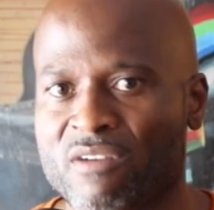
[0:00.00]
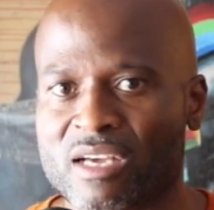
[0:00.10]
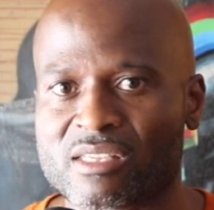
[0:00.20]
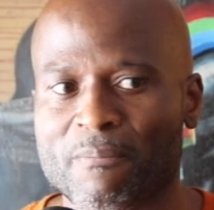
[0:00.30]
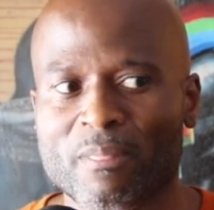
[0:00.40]

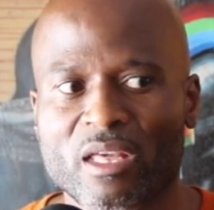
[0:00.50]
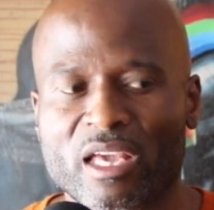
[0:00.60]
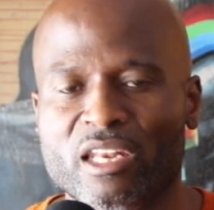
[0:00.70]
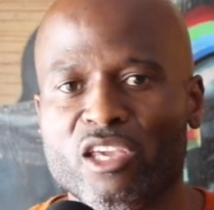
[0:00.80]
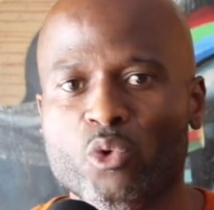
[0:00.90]
us
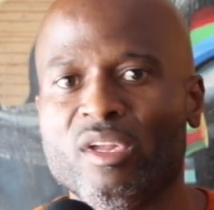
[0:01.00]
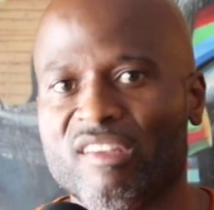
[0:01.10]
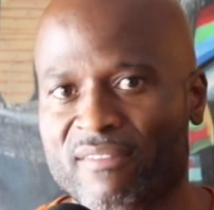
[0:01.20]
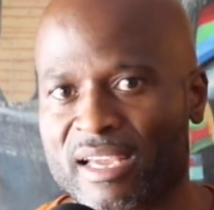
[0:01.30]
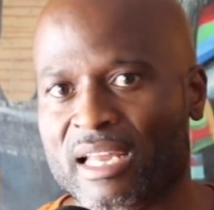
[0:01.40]
and the
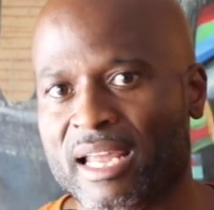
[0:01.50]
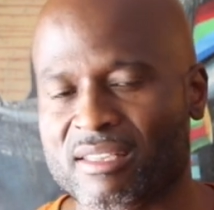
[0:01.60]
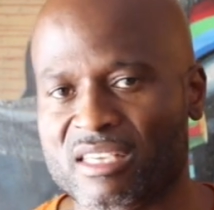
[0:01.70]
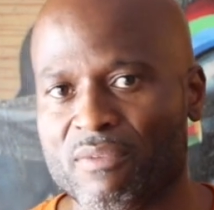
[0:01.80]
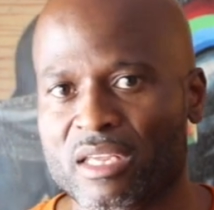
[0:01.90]
unity of that
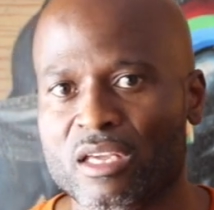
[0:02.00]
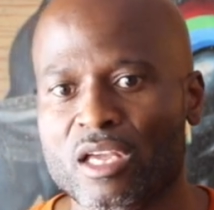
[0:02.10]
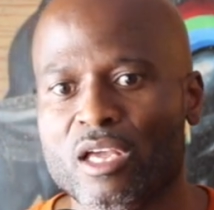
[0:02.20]
collectivity.